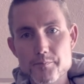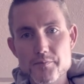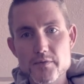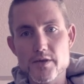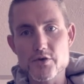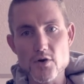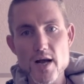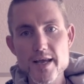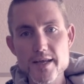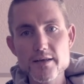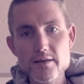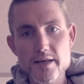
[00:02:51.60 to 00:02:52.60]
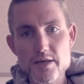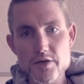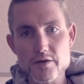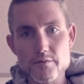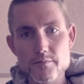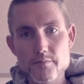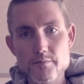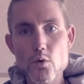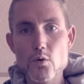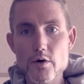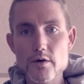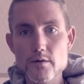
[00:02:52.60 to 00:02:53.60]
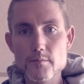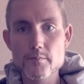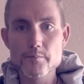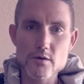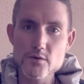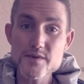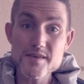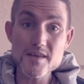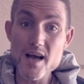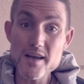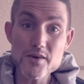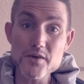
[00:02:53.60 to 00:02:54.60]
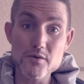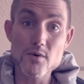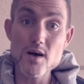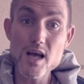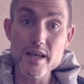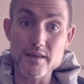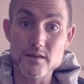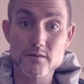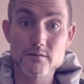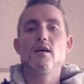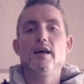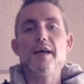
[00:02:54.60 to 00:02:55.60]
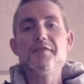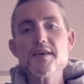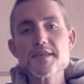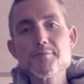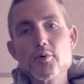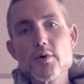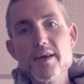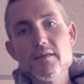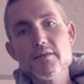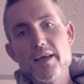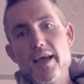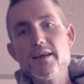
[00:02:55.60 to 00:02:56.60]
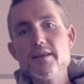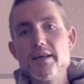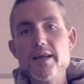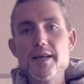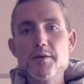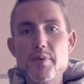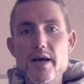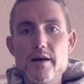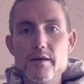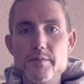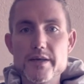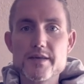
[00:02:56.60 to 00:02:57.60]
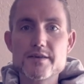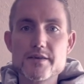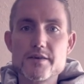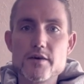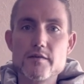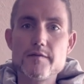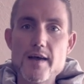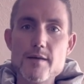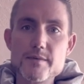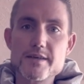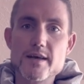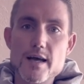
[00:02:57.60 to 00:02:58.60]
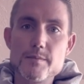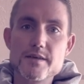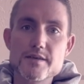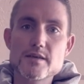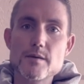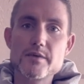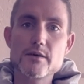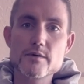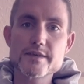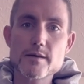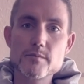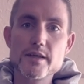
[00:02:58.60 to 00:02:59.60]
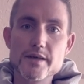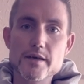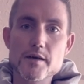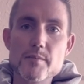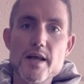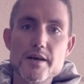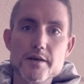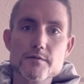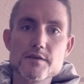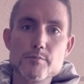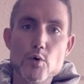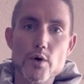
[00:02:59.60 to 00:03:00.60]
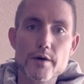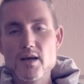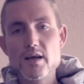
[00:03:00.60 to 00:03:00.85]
The triangulation. Or, whose side are you on? At this point, the alienating parent begins to turn family time into something resembling a competitive sport.